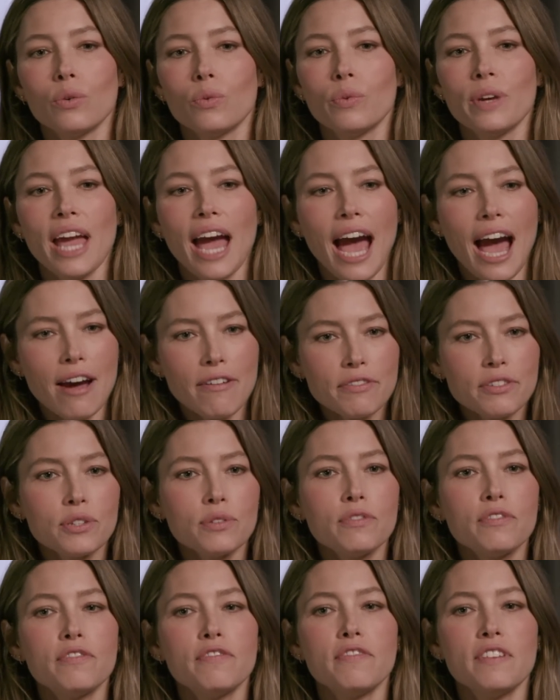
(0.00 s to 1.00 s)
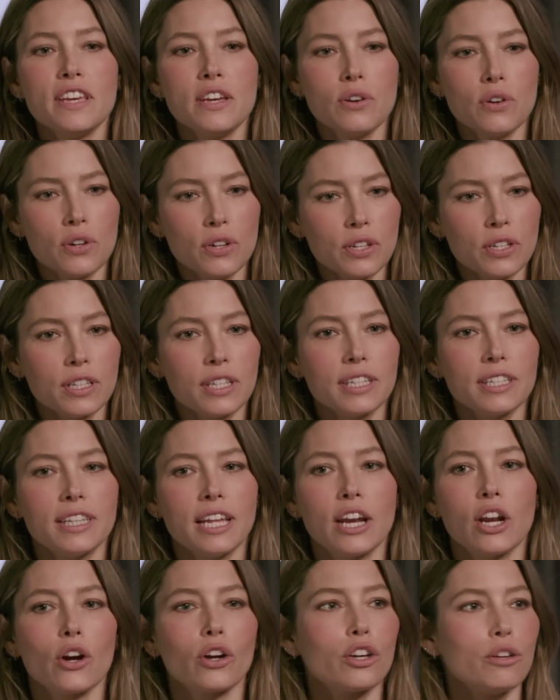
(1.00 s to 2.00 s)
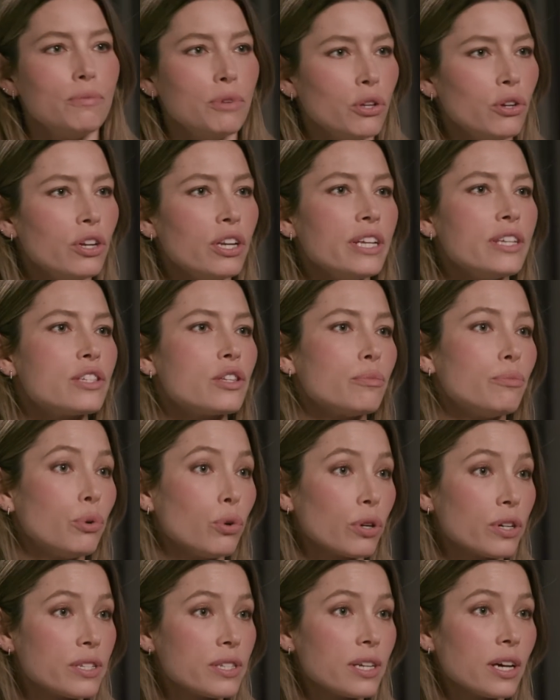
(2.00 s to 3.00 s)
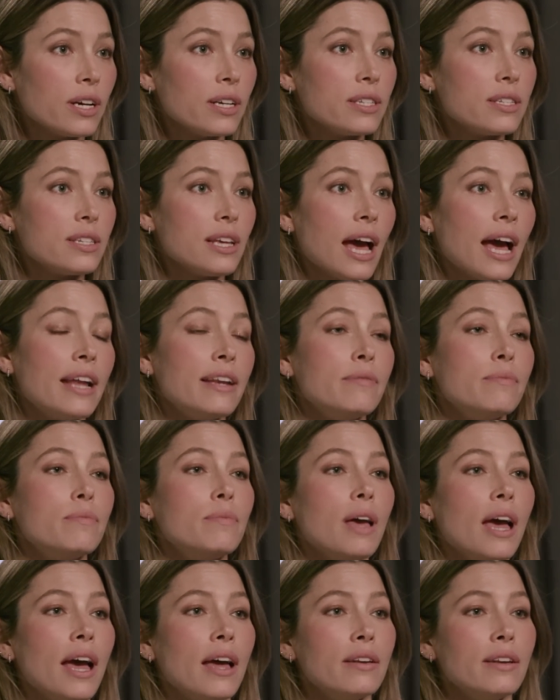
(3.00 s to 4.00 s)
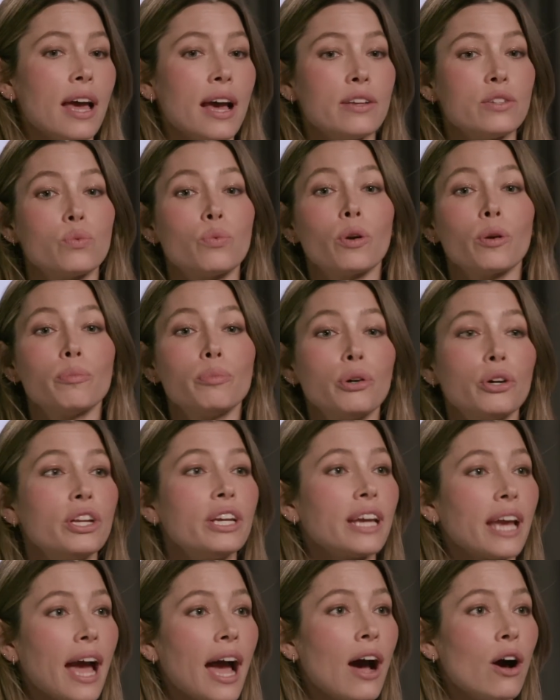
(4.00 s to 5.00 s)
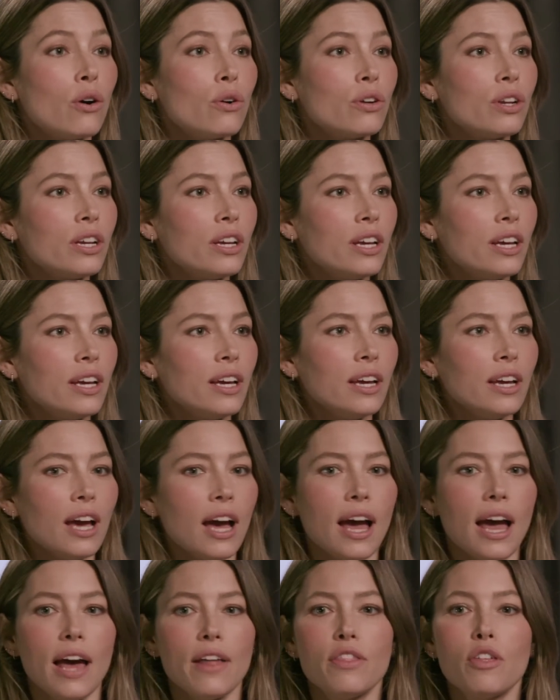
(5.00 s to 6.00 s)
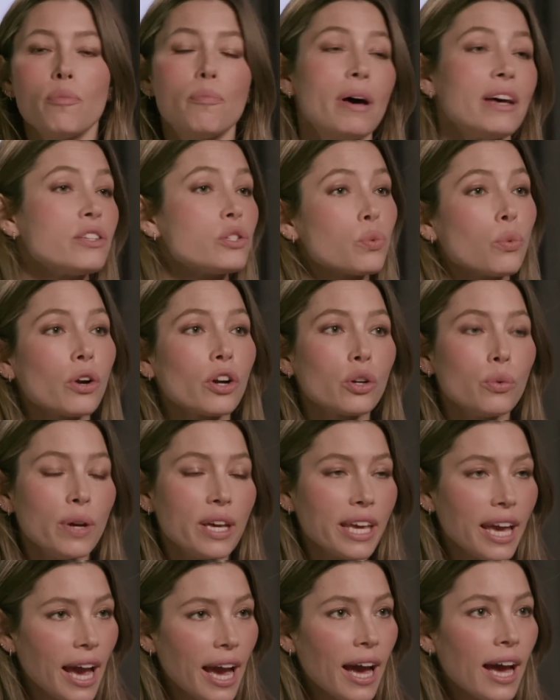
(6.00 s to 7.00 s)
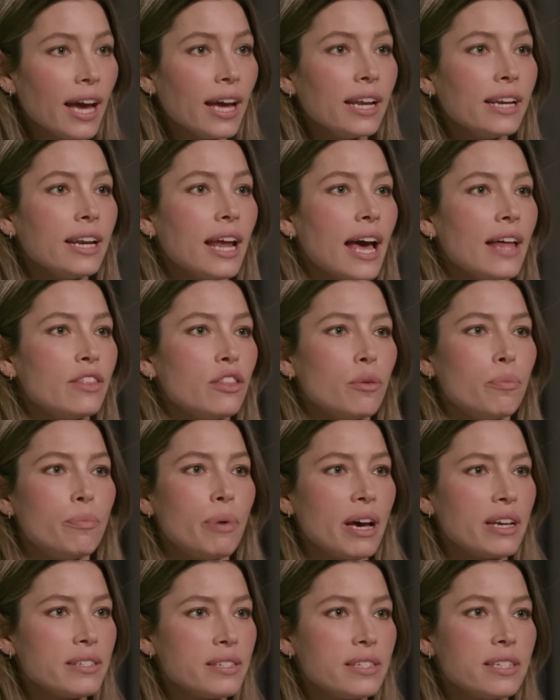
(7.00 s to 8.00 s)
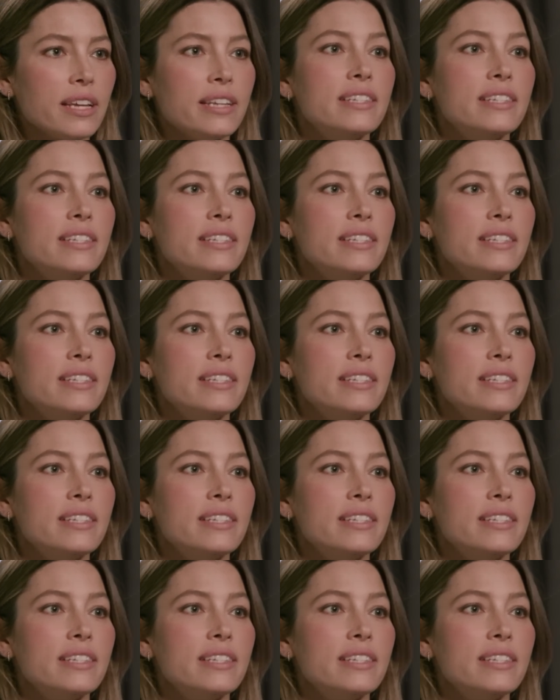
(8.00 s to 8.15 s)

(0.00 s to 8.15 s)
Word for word: we have to feel that our community supports us, and and as we're putting out the best work we can and the best